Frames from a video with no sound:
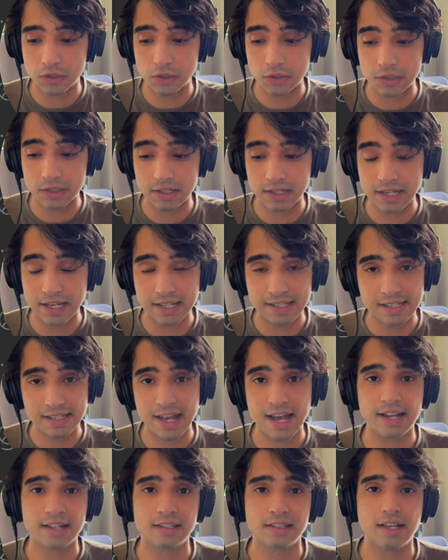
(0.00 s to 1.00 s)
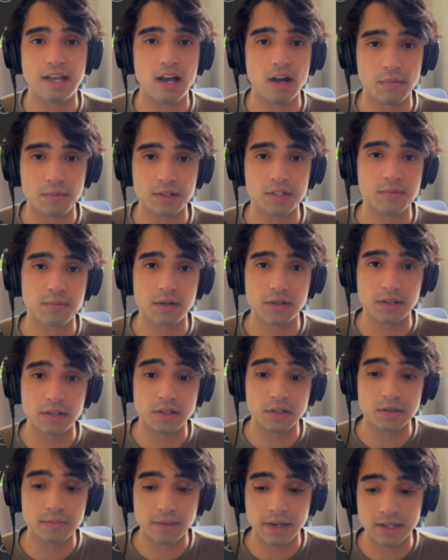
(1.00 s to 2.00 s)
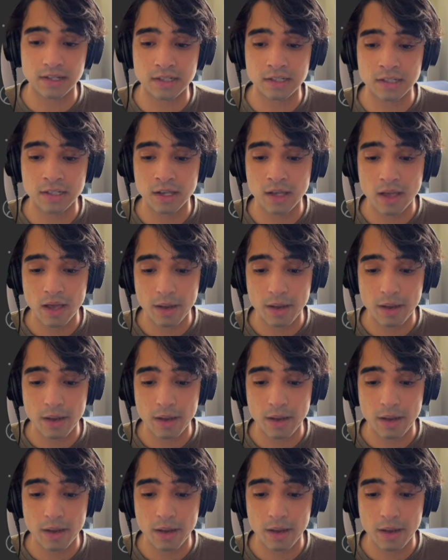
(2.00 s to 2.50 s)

you to see exactly how much money you spent